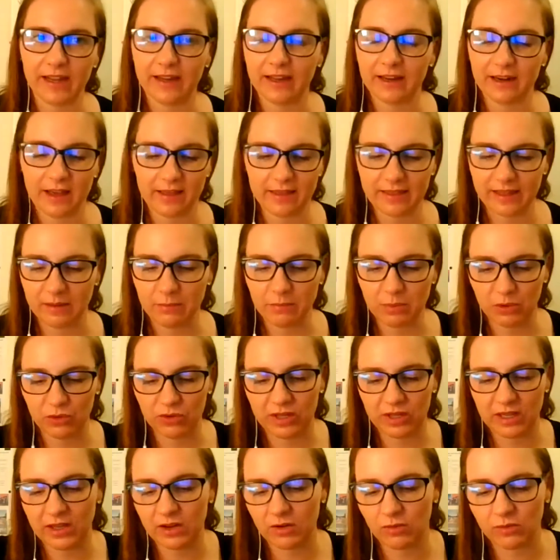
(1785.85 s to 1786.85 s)
And I think
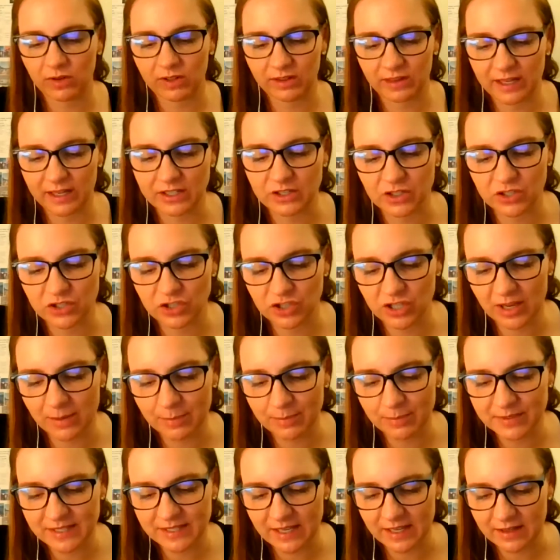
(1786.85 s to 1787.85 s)
building
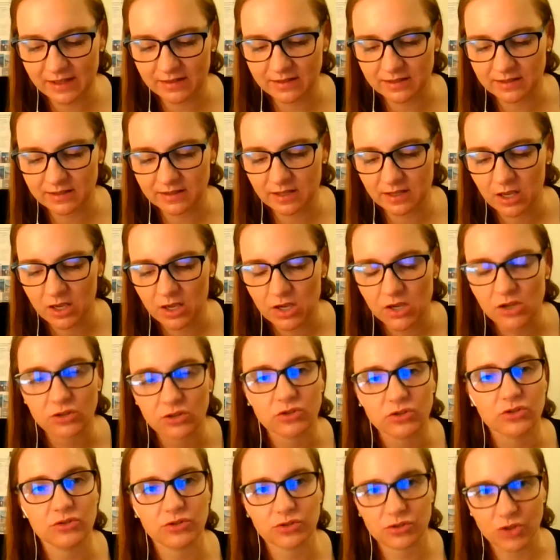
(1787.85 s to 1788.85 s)
relationships is
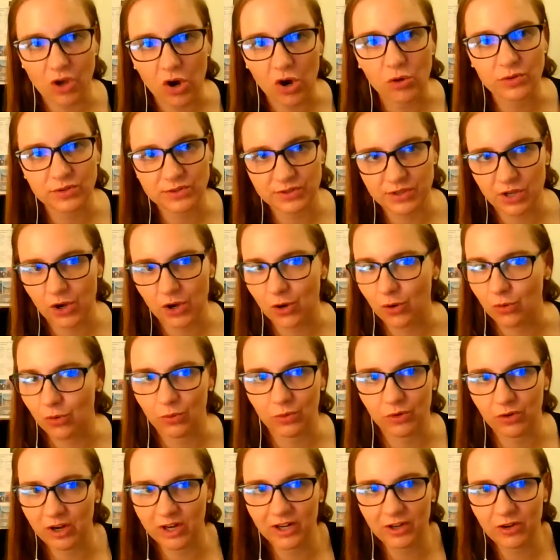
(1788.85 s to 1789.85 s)
so, so
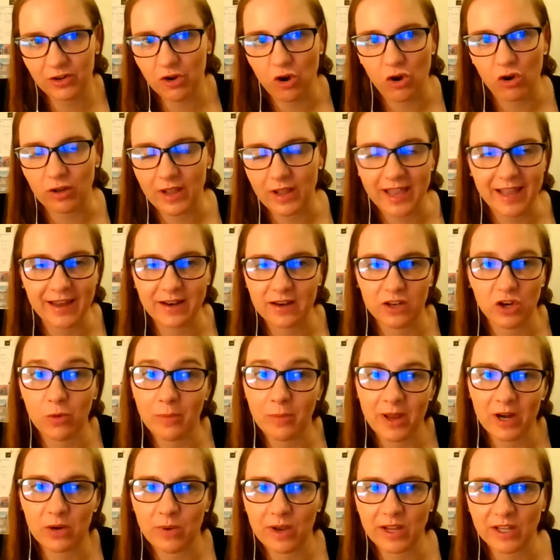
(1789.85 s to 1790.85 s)
critical. And no
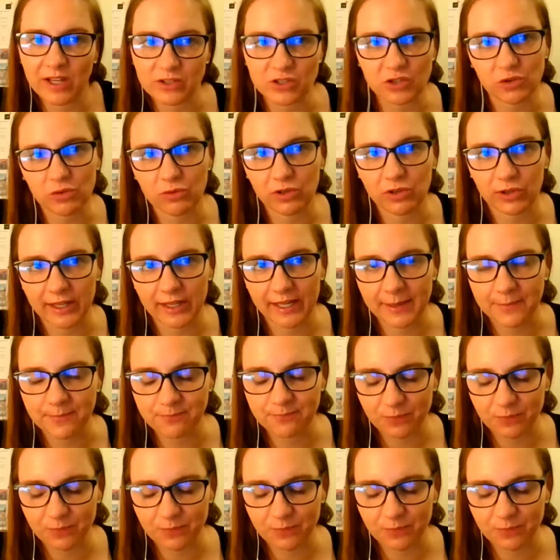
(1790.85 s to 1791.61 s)
matter what you do, really.